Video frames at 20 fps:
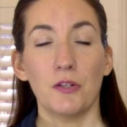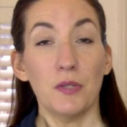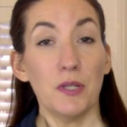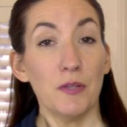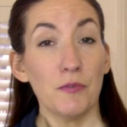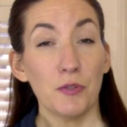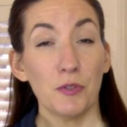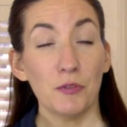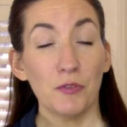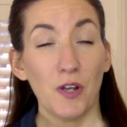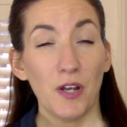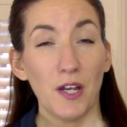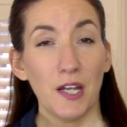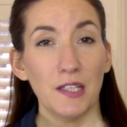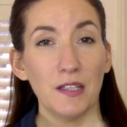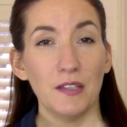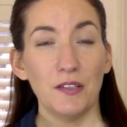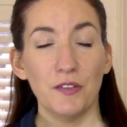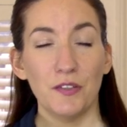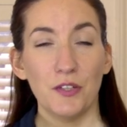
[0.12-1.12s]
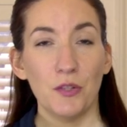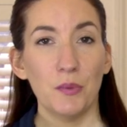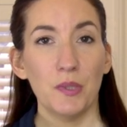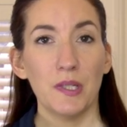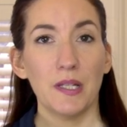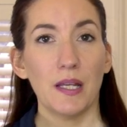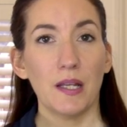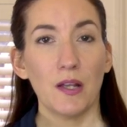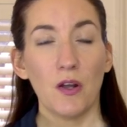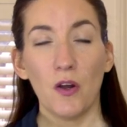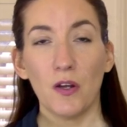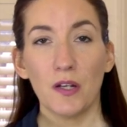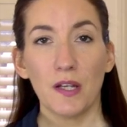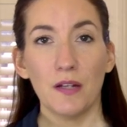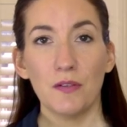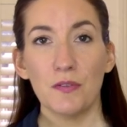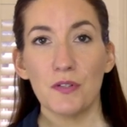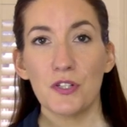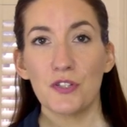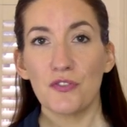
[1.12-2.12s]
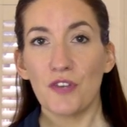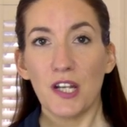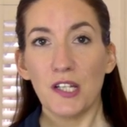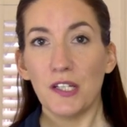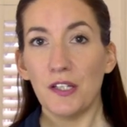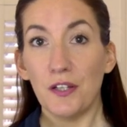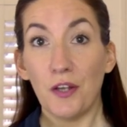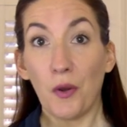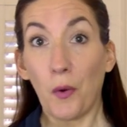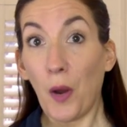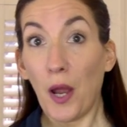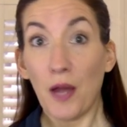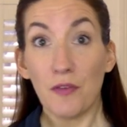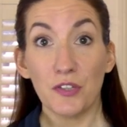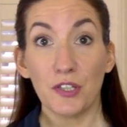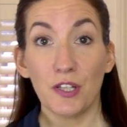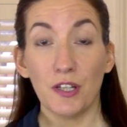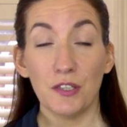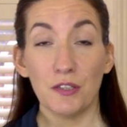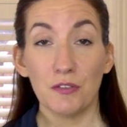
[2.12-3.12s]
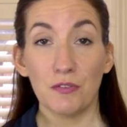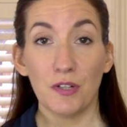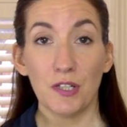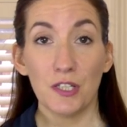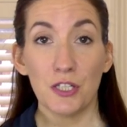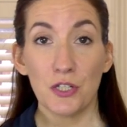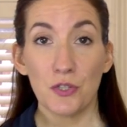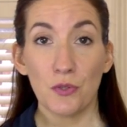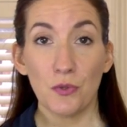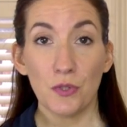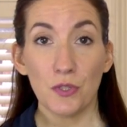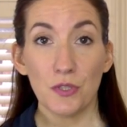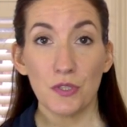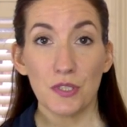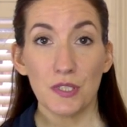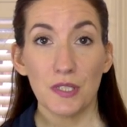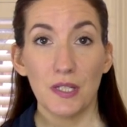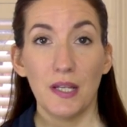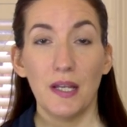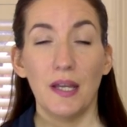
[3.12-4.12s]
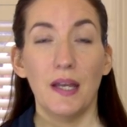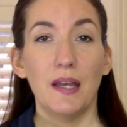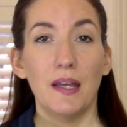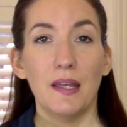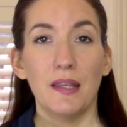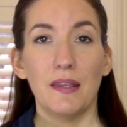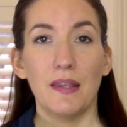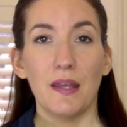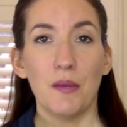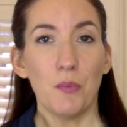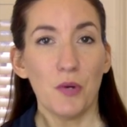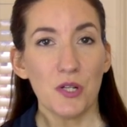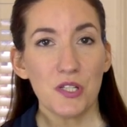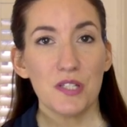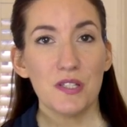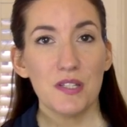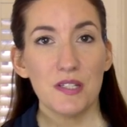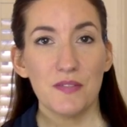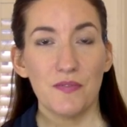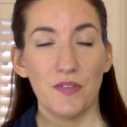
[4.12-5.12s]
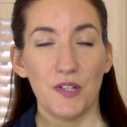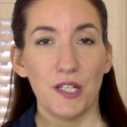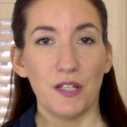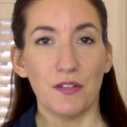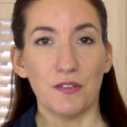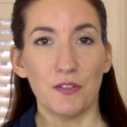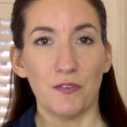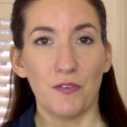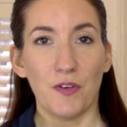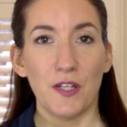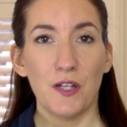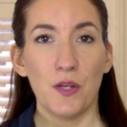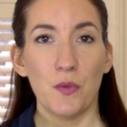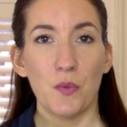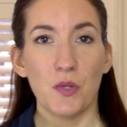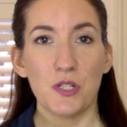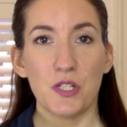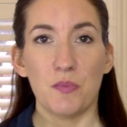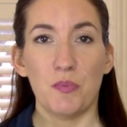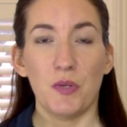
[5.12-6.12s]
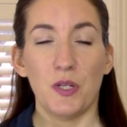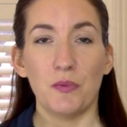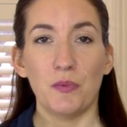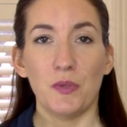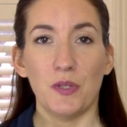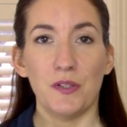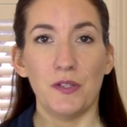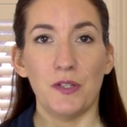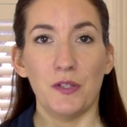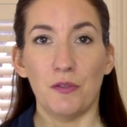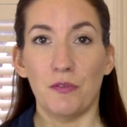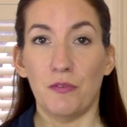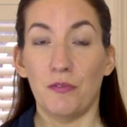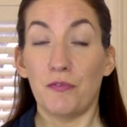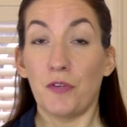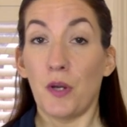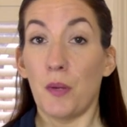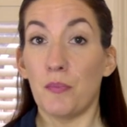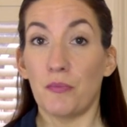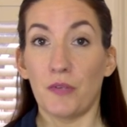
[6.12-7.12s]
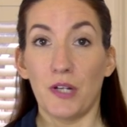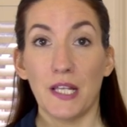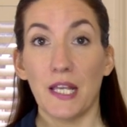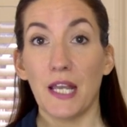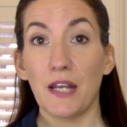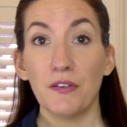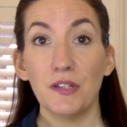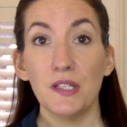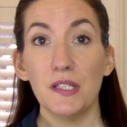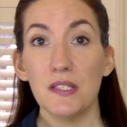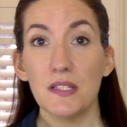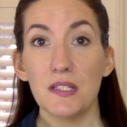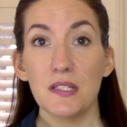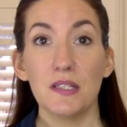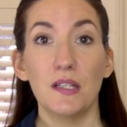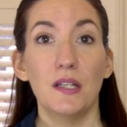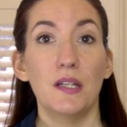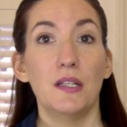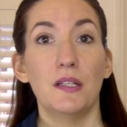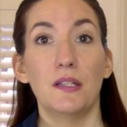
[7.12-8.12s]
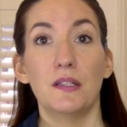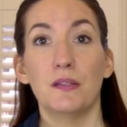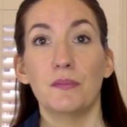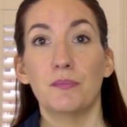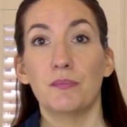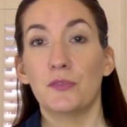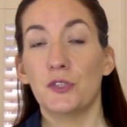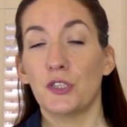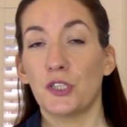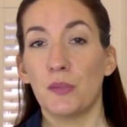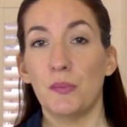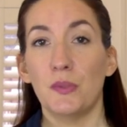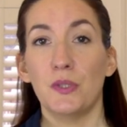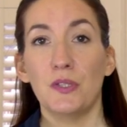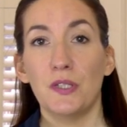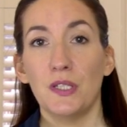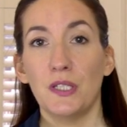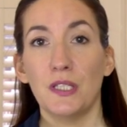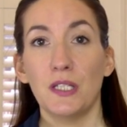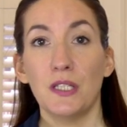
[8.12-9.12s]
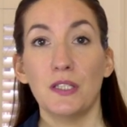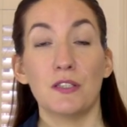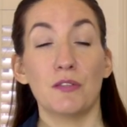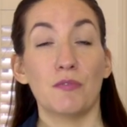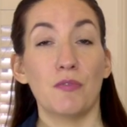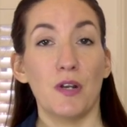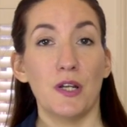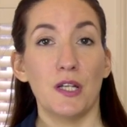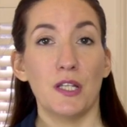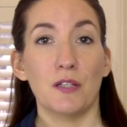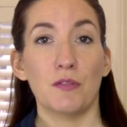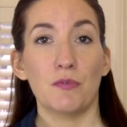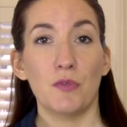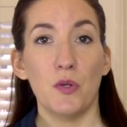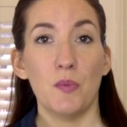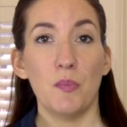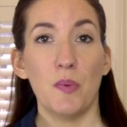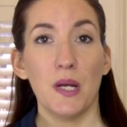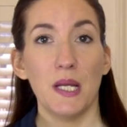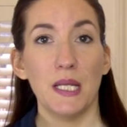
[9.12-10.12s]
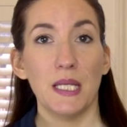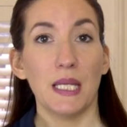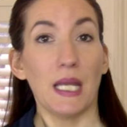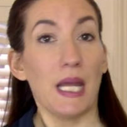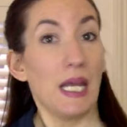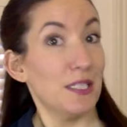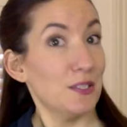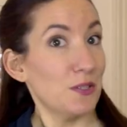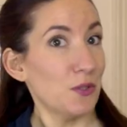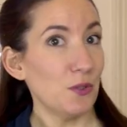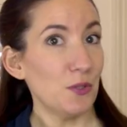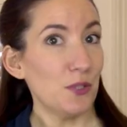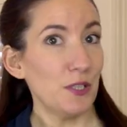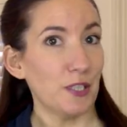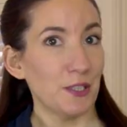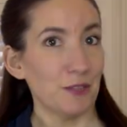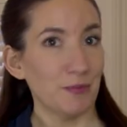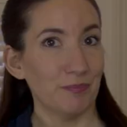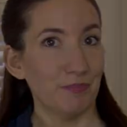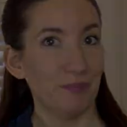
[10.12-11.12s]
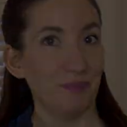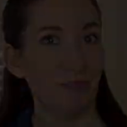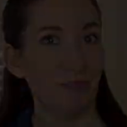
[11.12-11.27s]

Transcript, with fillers: going out for a ride and you don't want to get caught out, stranded, or have to cut your ride short, then watch this video to find out what to bring with you from running errands, to commuting, to riding your road bike, and touring.